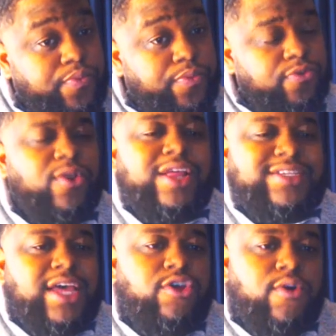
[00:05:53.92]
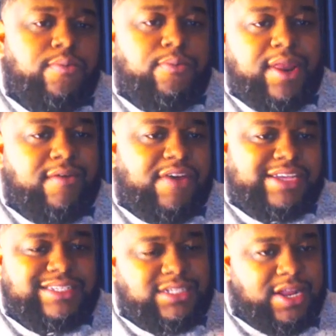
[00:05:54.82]
So let's say you've been
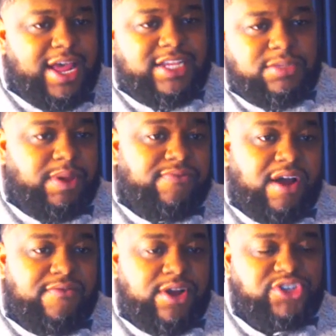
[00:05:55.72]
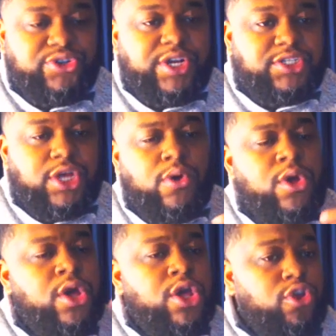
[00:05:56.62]
investing in the S&P 500, and so
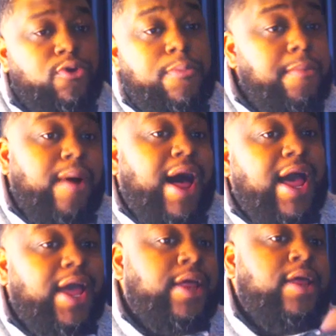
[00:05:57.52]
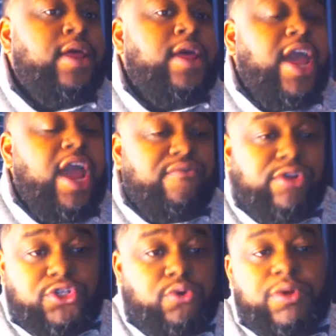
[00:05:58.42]
you've been buying every
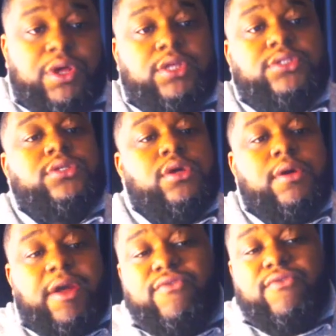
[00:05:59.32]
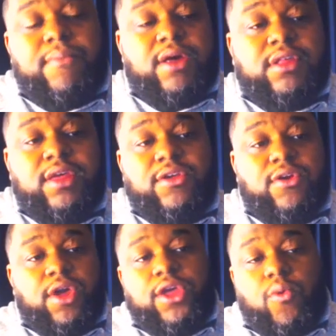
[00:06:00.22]
2 weeks, every monthly
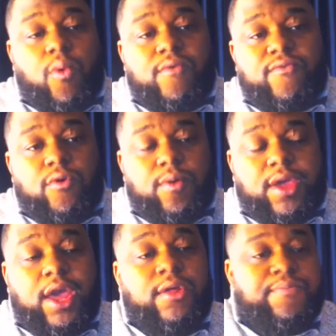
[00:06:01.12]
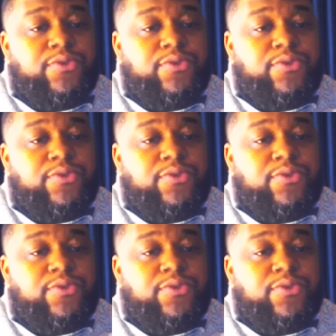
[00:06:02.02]
in your work 401k.